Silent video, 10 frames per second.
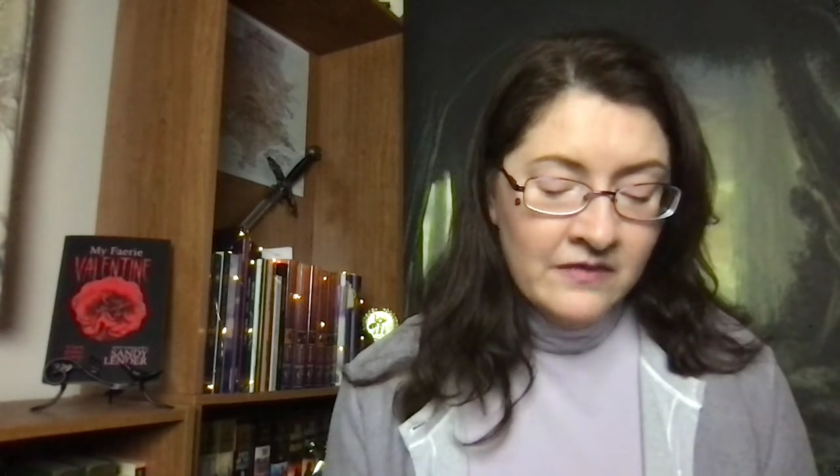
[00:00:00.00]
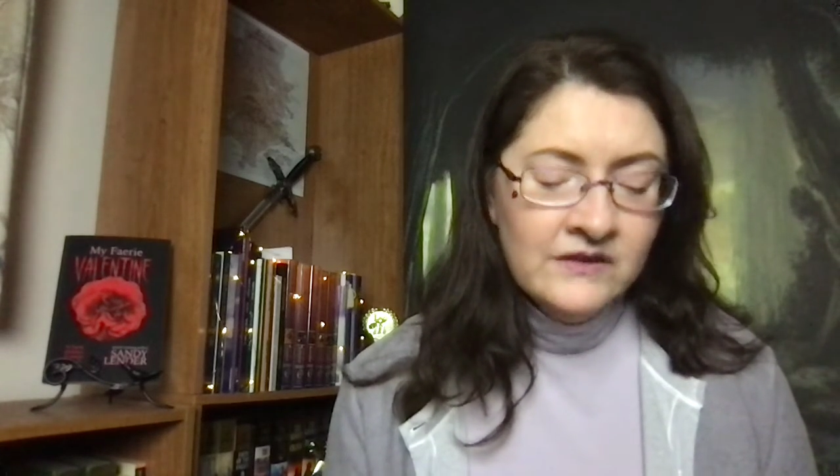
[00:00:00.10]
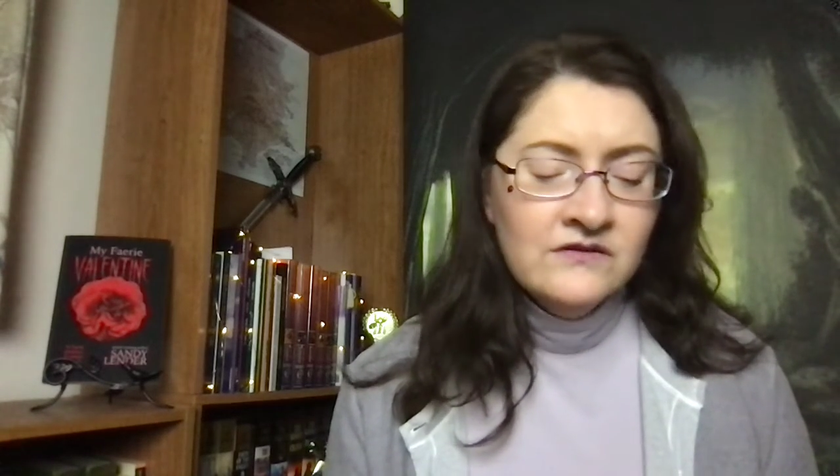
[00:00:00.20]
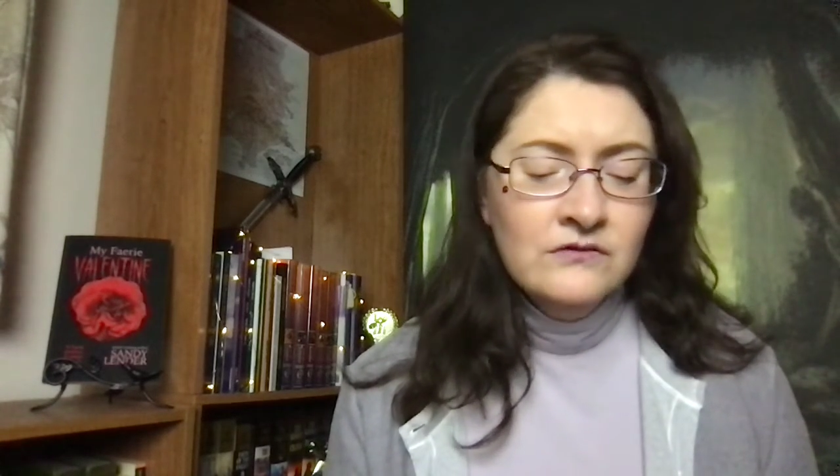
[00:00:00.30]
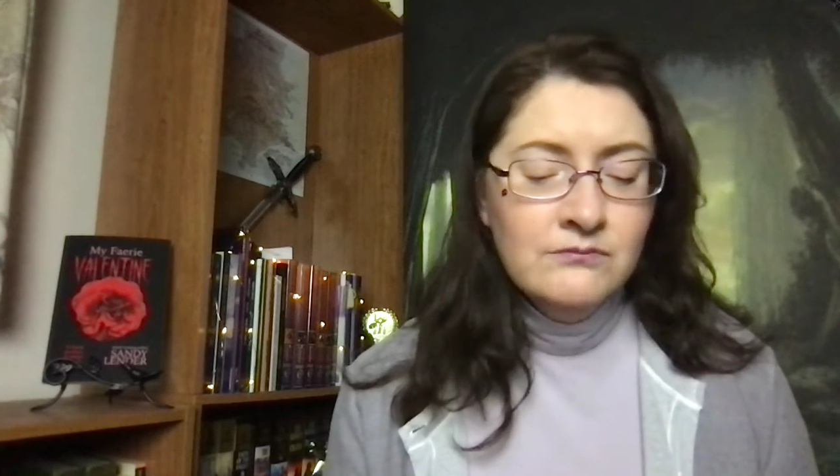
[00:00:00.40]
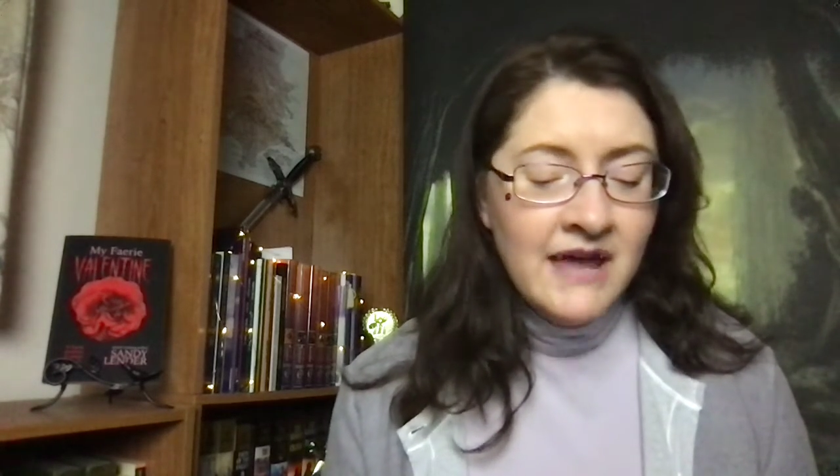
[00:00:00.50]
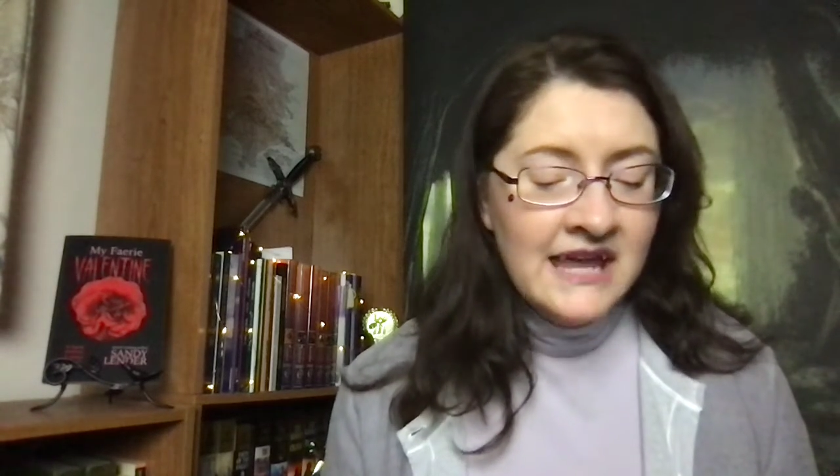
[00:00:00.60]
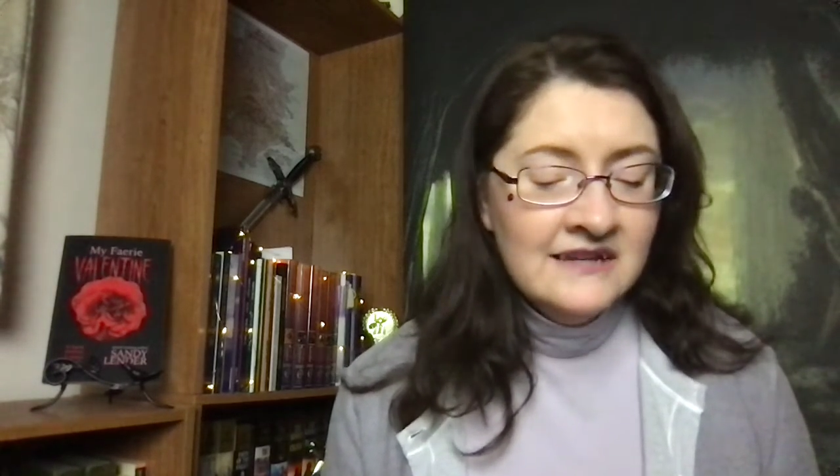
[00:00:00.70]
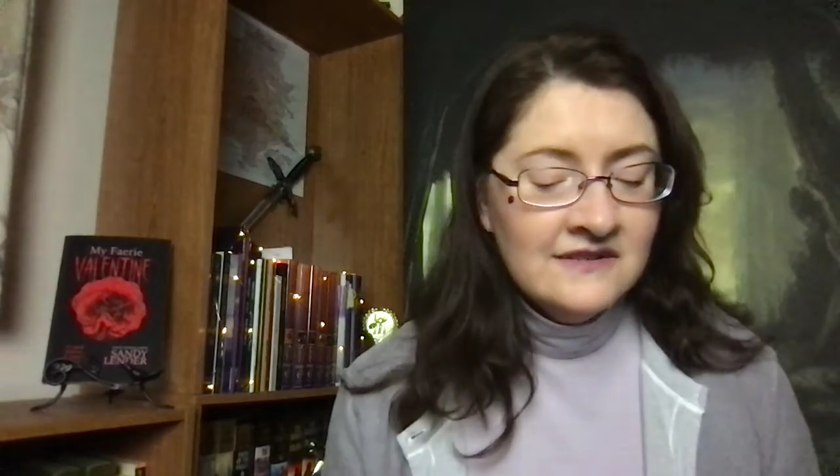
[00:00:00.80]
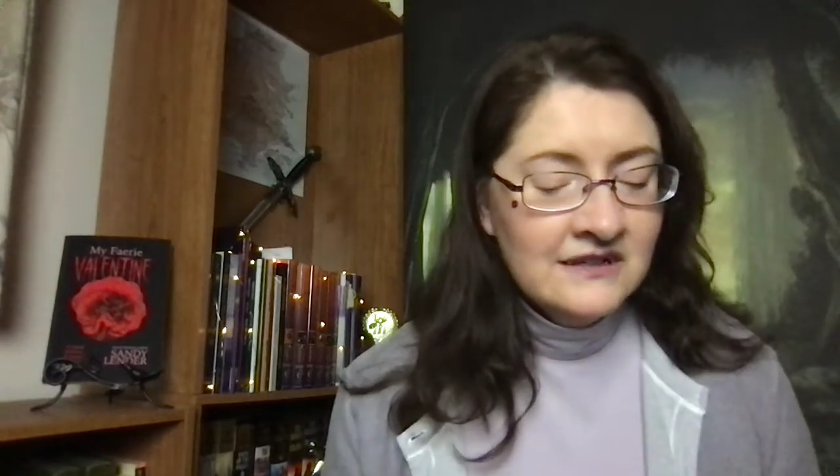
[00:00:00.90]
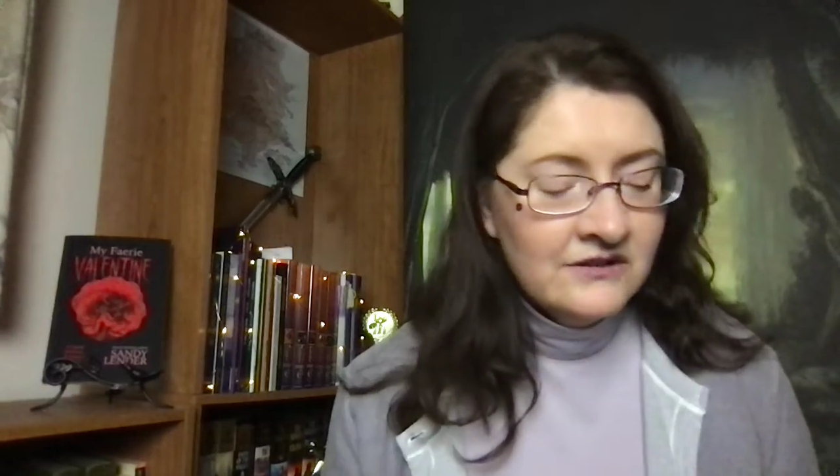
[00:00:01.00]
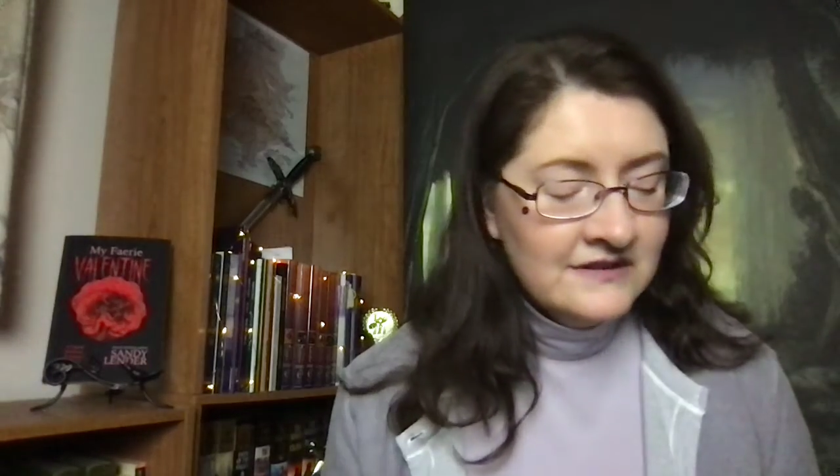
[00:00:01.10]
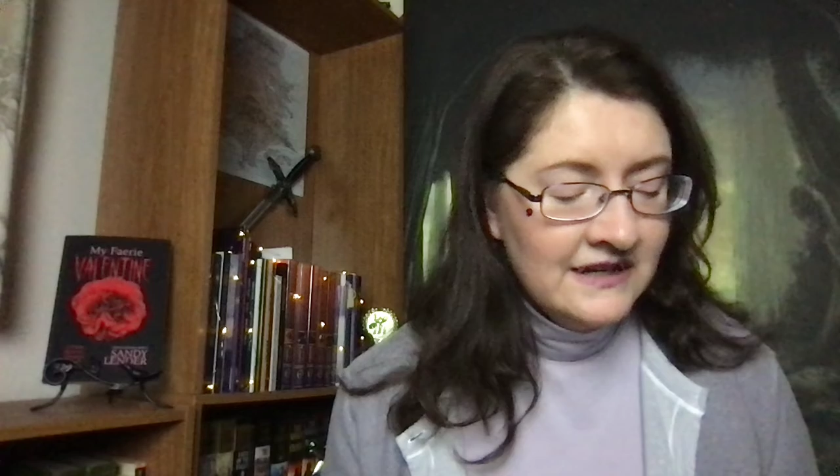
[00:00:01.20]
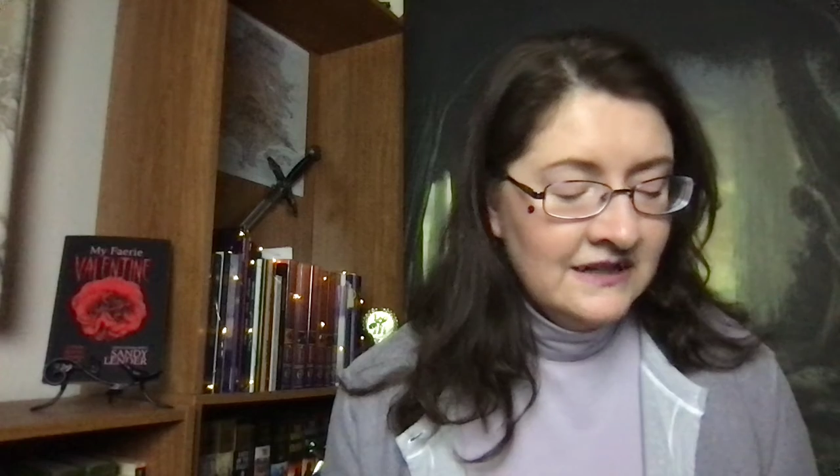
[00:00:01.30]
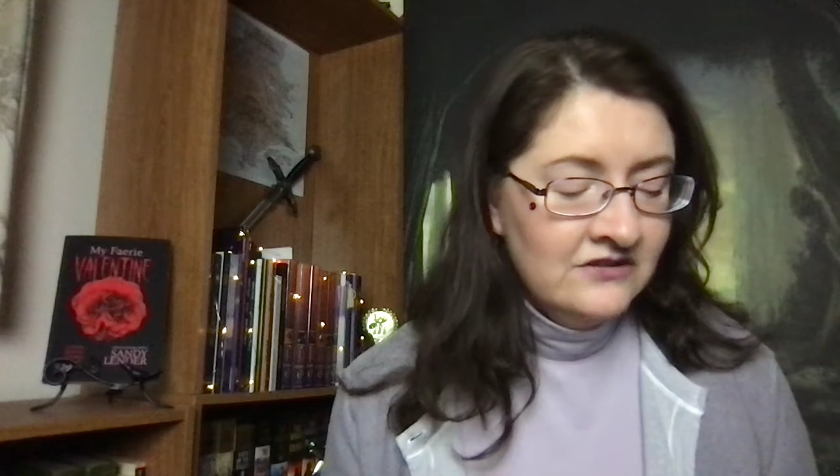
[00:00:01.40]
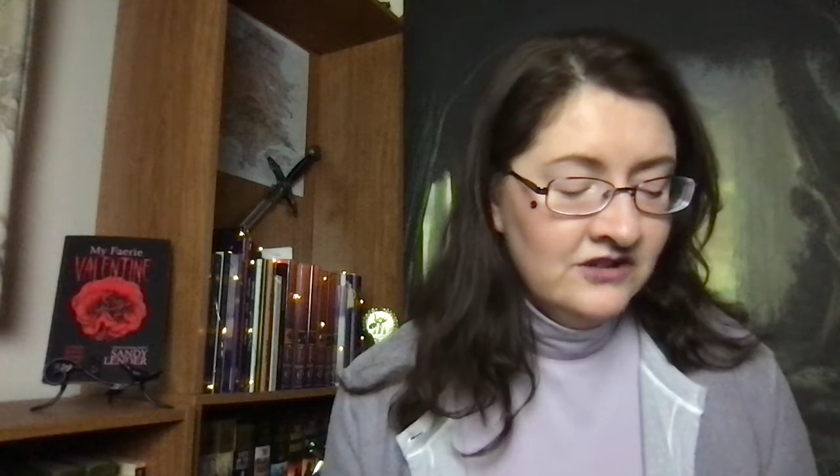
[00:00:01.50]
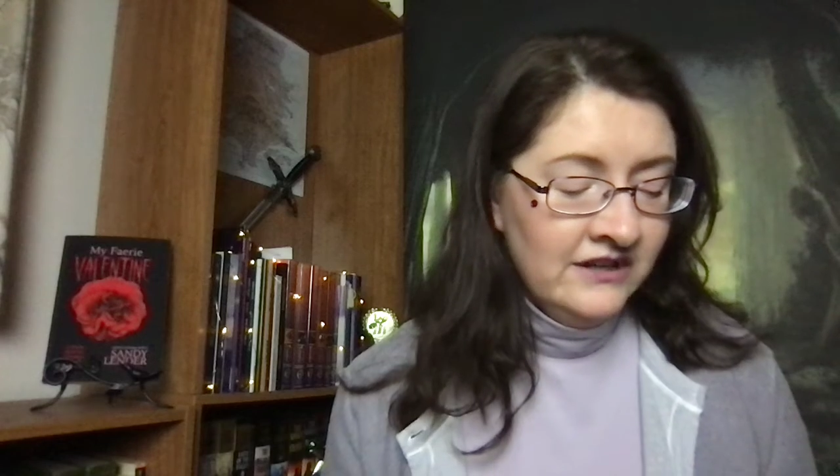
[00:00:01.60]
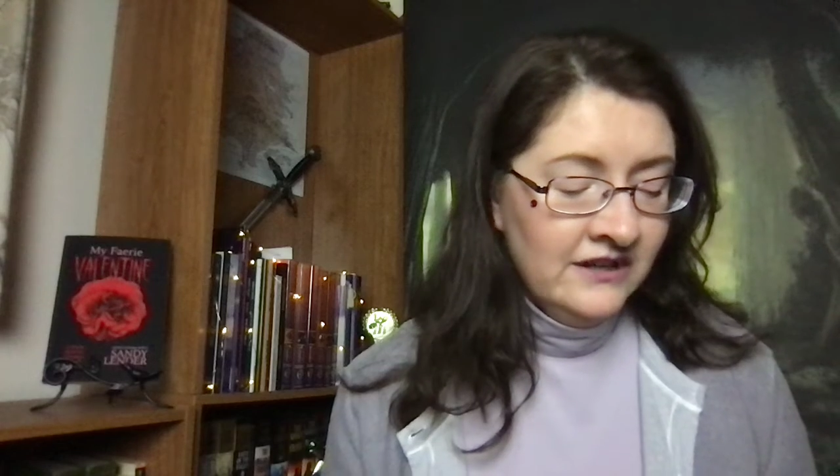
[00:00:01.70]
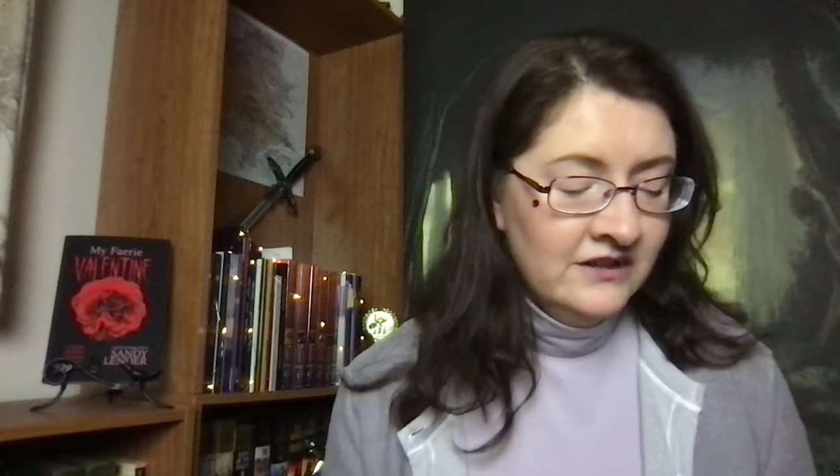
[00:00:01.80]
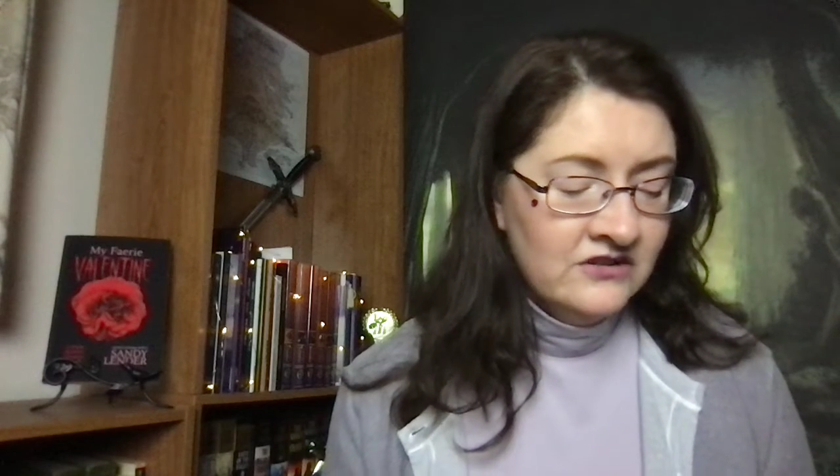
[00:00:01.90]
This new maid is irritating Jenna.